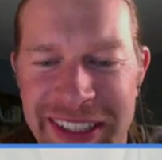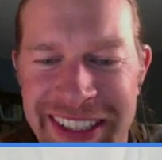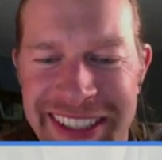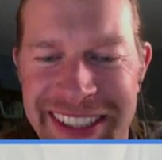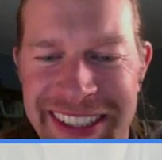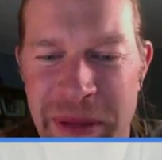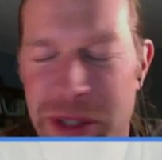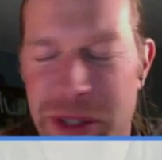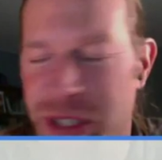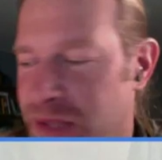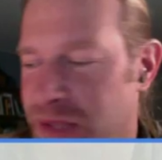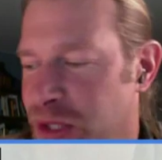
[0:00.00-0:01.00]
Maybe
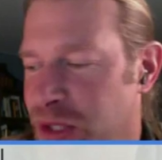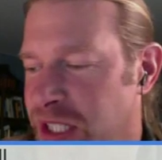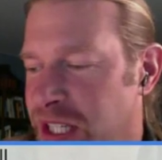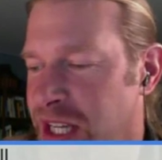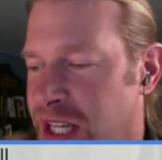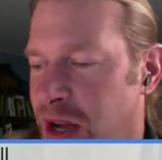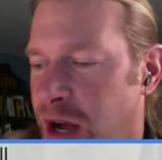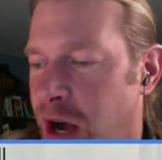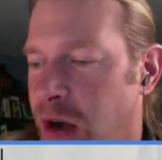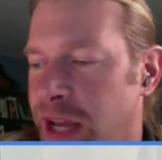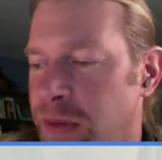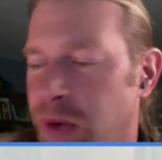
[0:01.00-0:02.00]
she's muted.
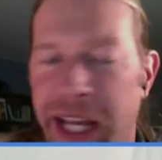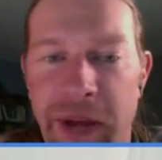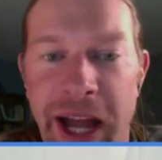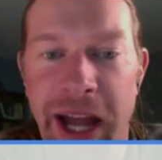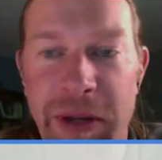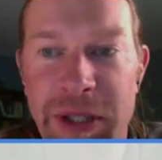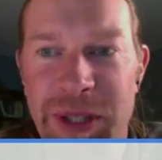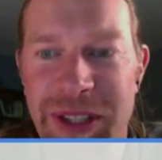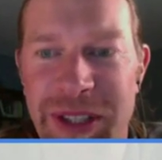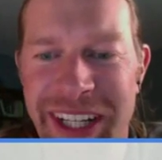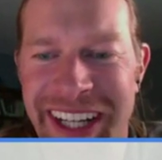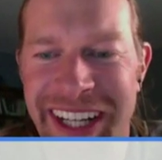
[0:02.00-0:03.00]
Okay, well, anyway, I was
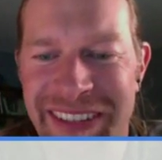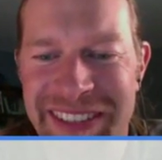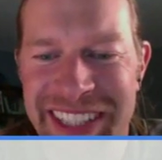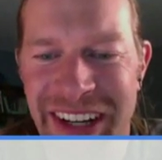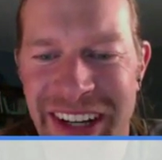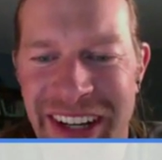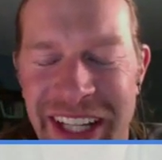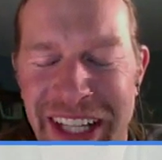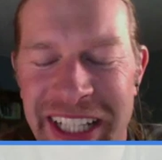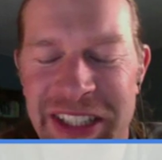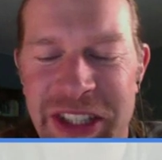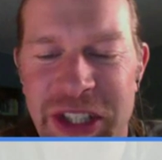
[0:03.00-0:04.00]
wondering, Sarah, like,
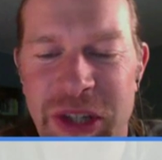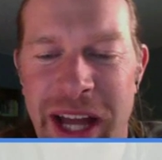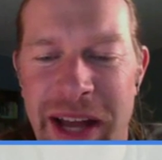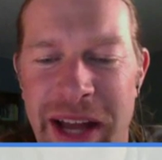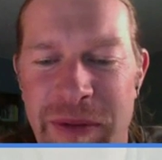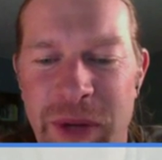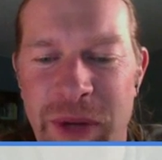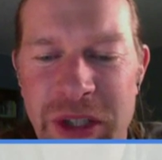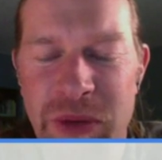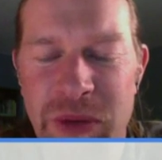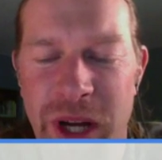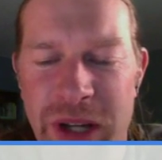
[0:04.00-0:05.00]
what's your
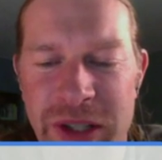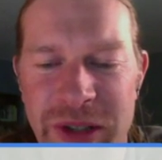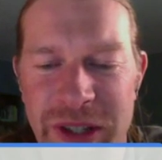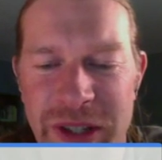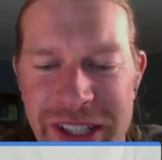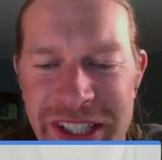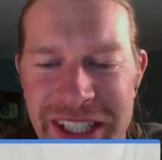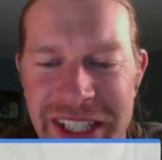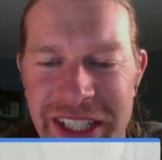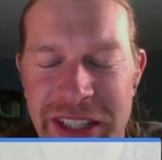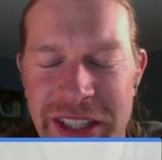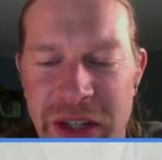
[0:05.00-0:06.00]
water source? You
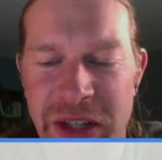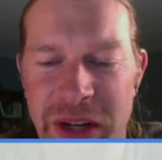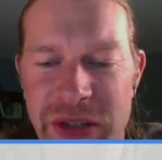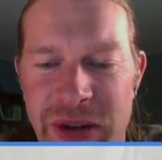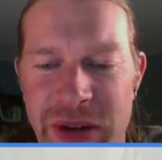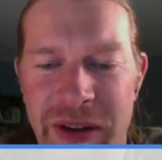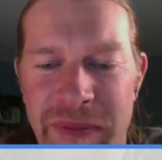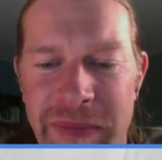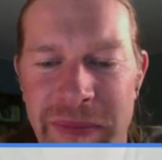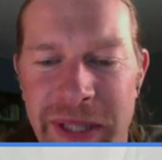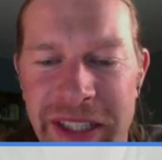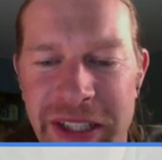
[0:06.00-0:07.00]
said you're in a drought,
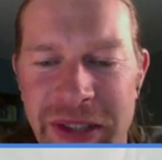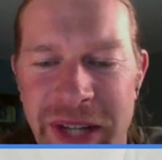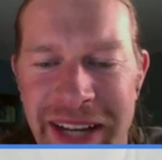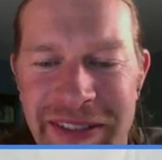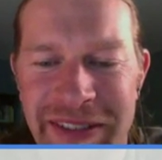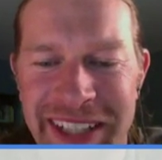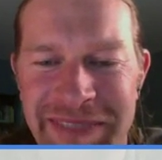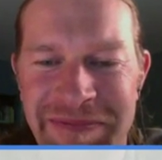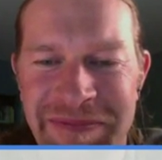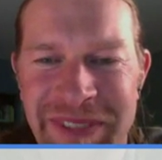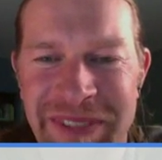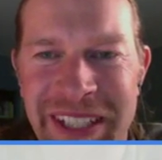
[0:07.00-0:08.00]
but do you have a
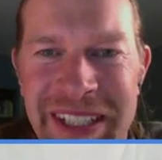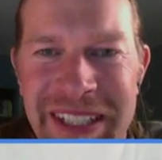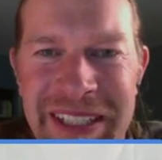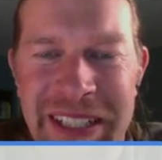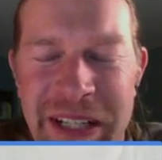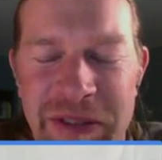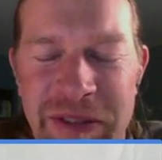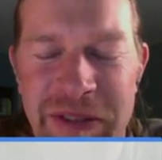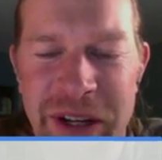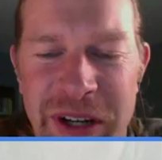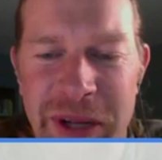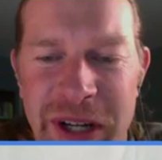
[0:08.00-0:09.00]
fair
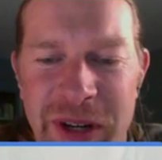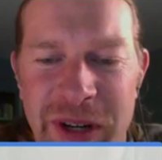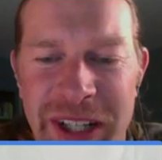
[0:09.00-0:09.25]
amount of water?